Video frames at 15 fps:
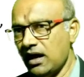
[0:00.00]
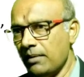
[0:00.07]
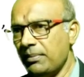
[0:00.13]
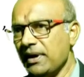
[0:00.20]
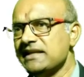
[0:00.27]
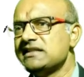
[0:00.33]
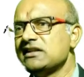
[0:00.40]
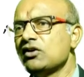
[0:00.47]

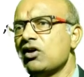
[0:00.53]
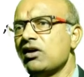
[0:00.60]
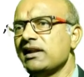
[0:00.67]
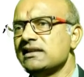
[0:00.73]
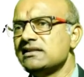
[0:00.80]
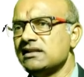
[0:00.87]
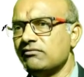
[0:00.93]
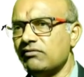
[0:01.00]
basing on
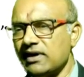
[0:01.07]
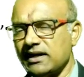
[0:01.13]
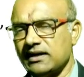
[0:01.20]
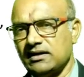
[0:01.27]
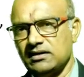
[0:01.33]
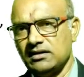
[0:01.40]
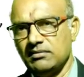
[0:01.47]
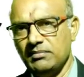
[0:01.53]
his
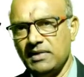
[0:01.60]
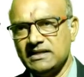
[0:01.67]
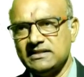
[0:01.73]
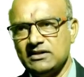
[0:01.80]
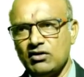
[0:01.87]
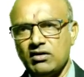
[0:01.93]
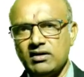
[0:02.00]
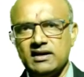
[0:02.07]
work,
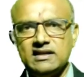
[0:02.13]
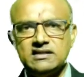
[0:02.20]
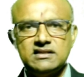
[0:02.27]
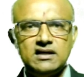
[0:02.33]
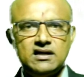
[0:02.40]
basing on his